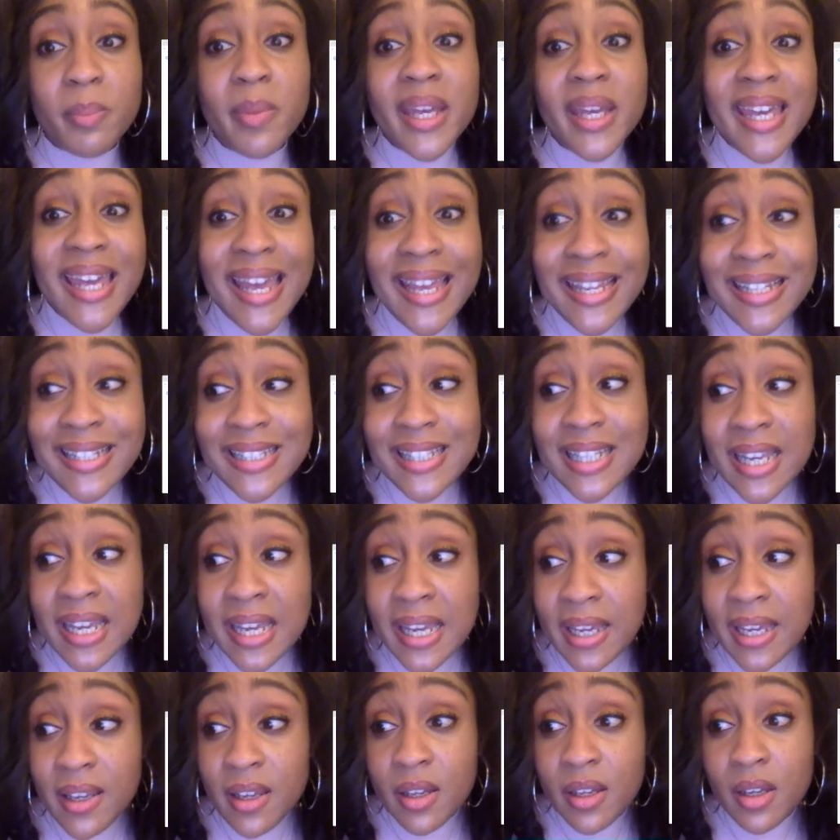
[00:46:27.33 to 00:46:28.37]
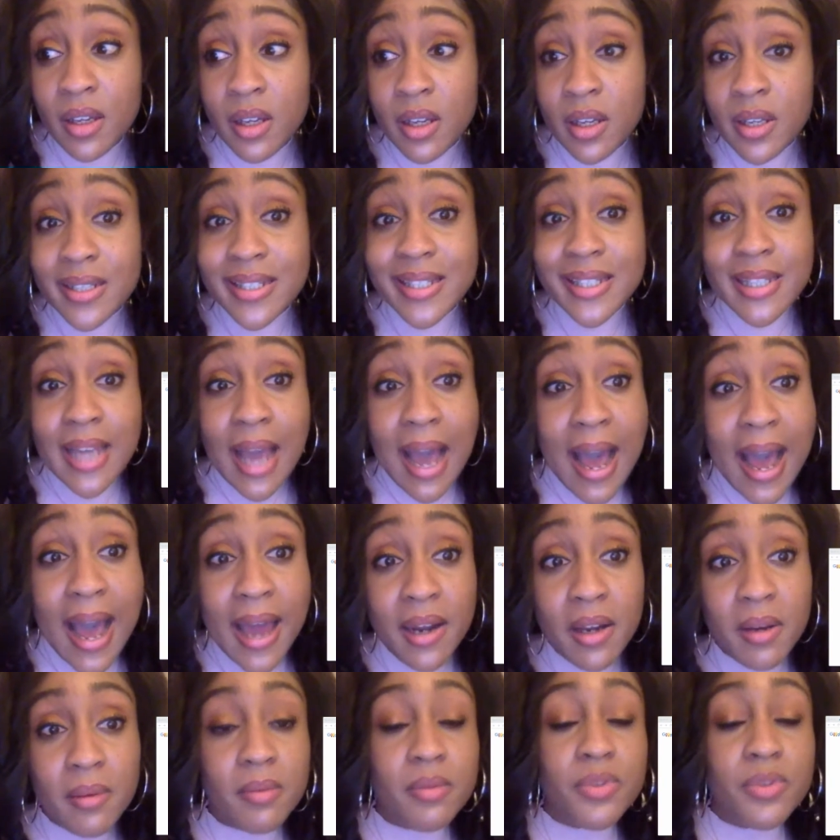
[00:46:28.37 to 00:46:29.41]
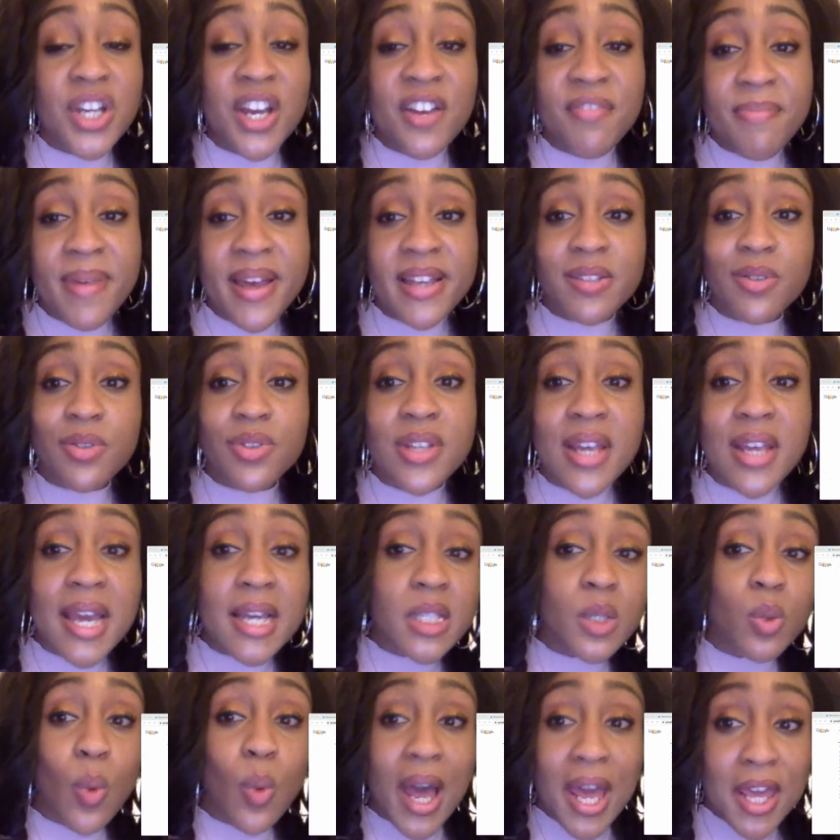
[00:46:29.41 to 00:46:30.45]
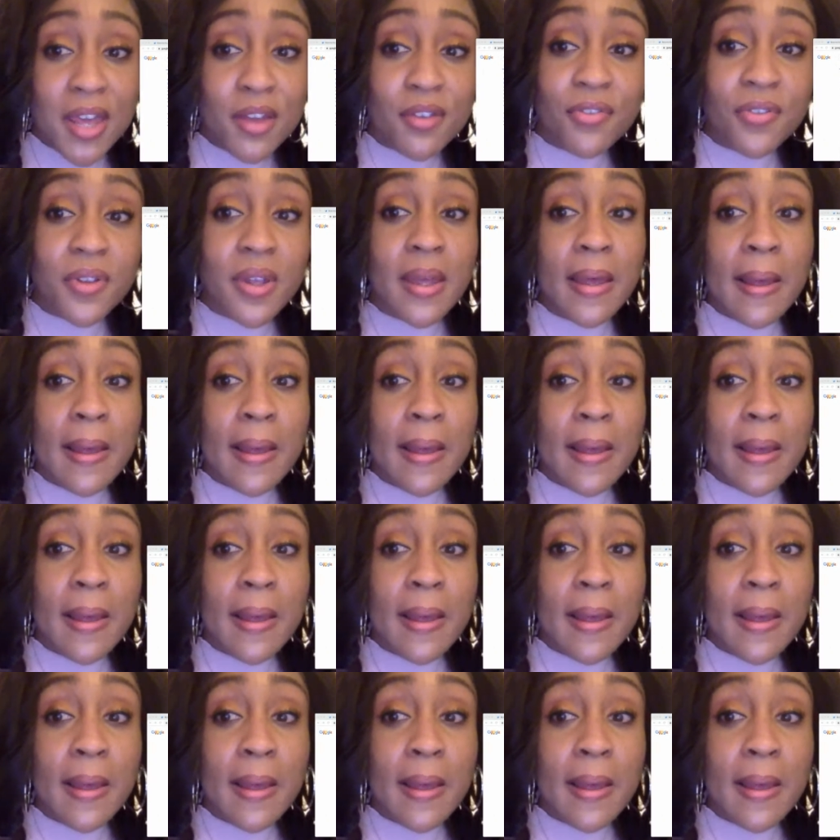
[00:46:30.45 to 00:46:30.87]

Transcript: Mackenzie Scott, Jeff Bezos' ex-wife,